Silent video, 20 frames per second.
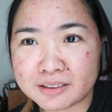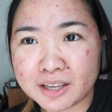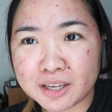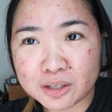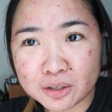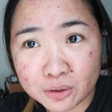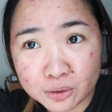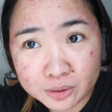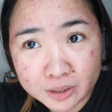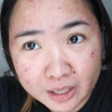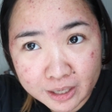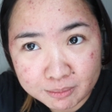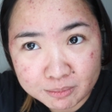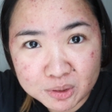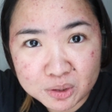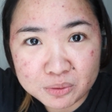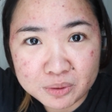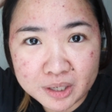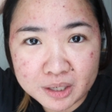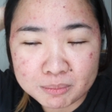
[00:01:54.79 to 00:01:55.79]
They know that I'm
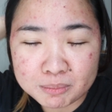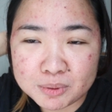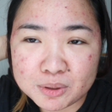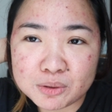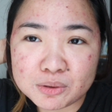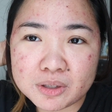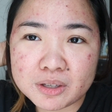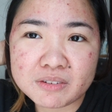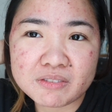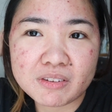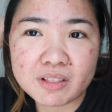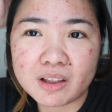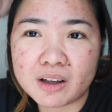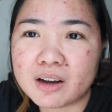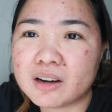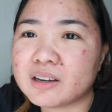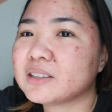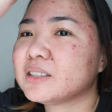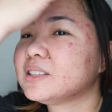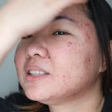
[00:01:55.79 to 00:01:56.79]
doing beauty
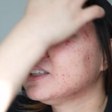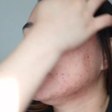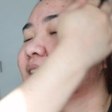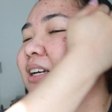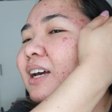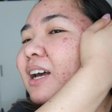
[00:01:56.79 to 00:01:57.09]
vlogs